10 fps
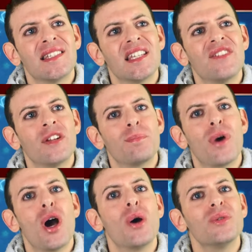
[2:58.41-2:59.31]
to even
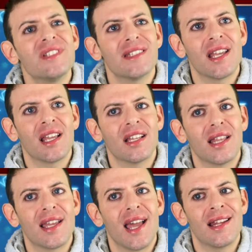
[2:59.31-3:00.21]
posting,
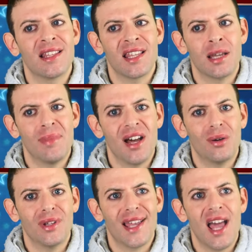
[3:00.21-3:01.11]
like, anything
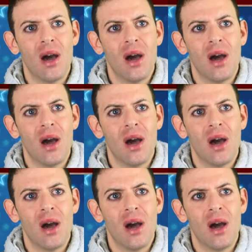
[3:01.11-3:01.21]
about, like,